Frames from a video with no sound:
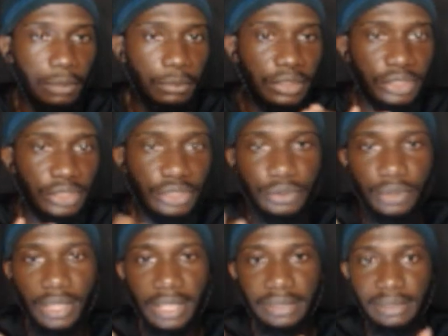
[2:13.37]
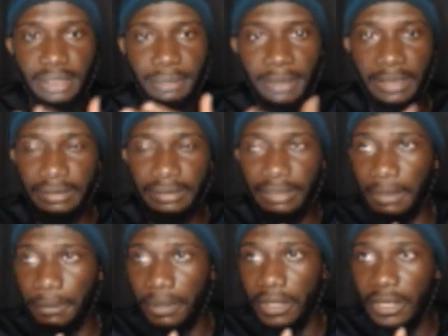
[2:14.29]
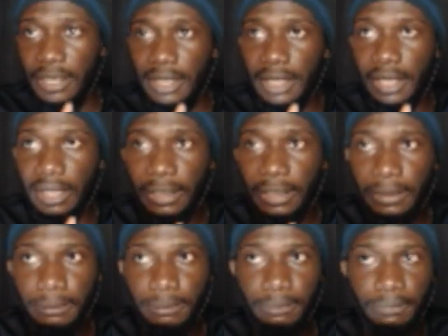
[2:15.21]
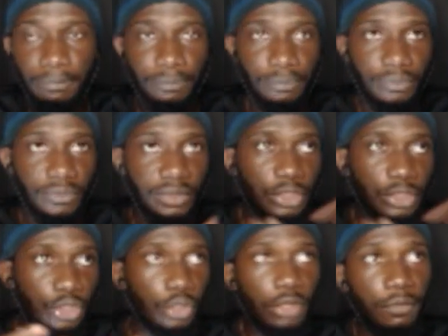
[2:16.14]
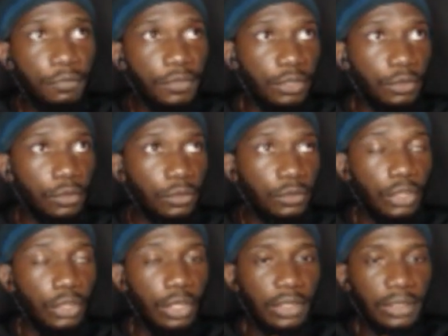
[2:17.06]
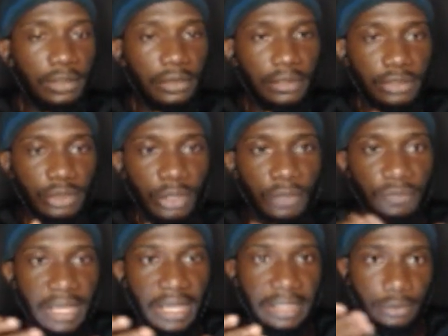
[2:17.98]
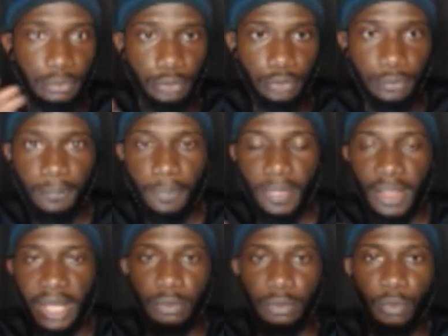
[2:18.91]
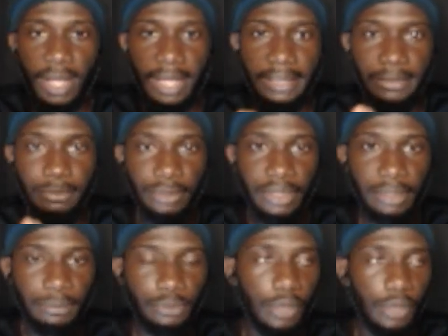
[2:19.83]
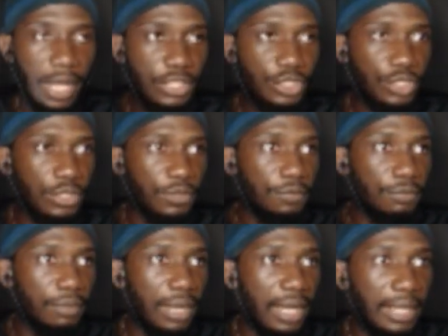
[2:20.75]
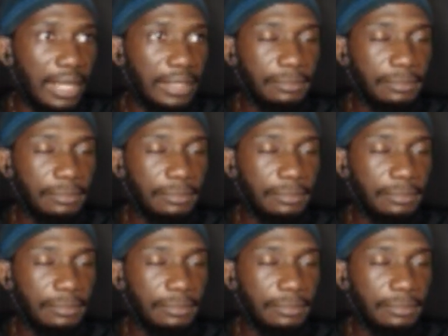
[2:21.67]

teaching you guys step by step in short videos the stuff I do and why I do them to achieve my